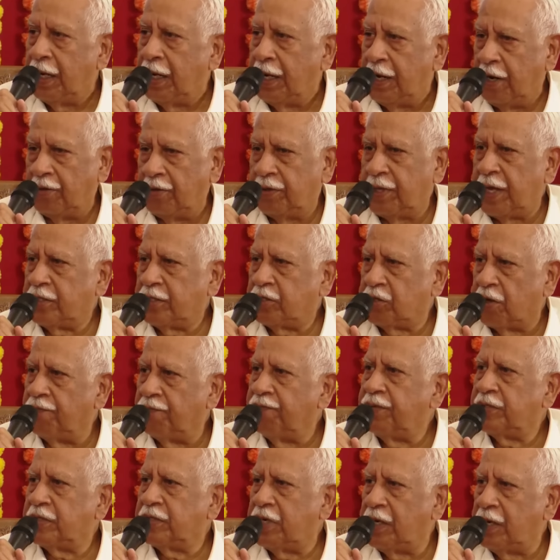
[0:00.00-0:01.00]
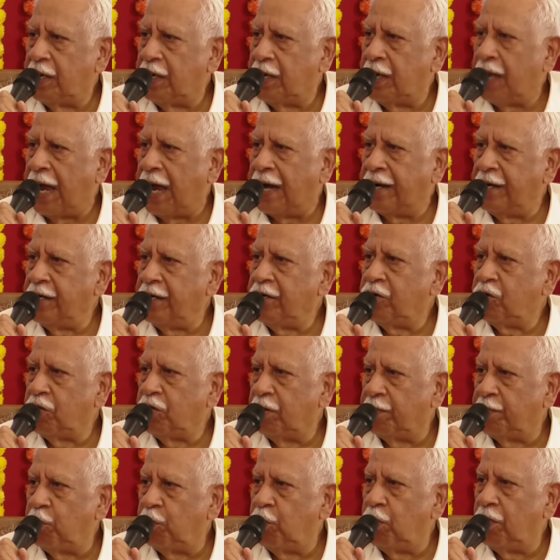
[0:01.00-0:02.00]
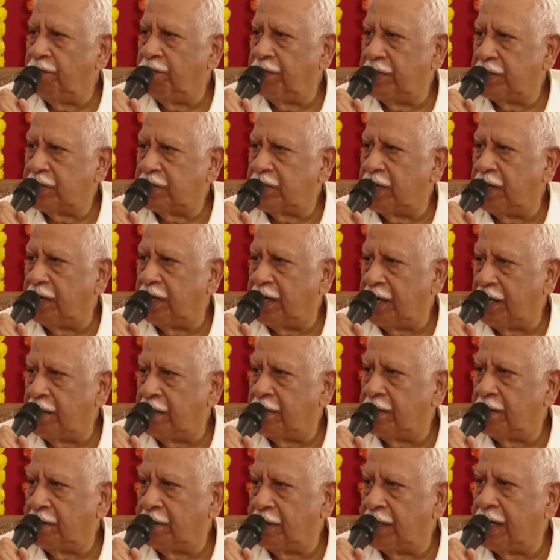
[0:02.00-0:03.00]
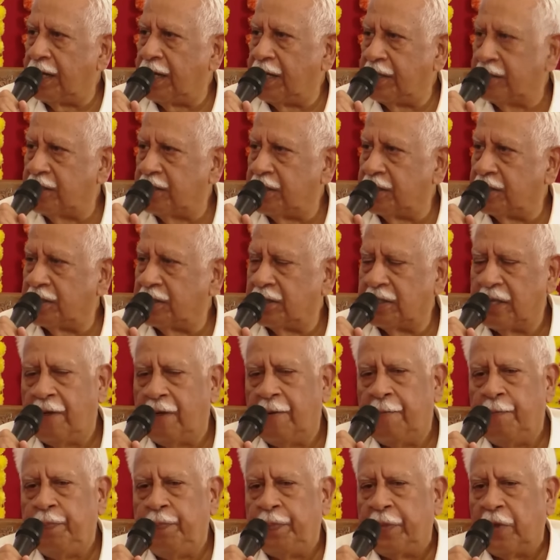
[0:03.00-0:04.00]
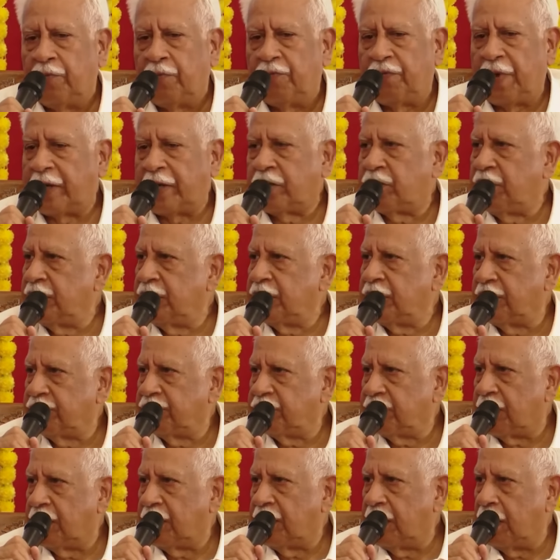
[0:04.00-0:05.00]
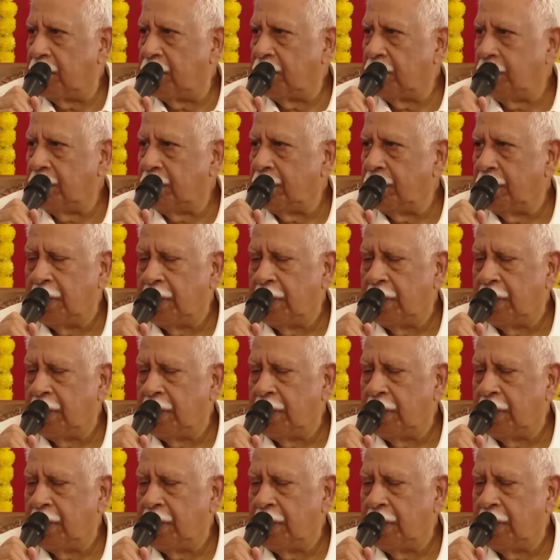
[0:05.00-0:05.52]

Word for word: Now that's obviously adding to the pool of discontent that exists. Factories have shut down.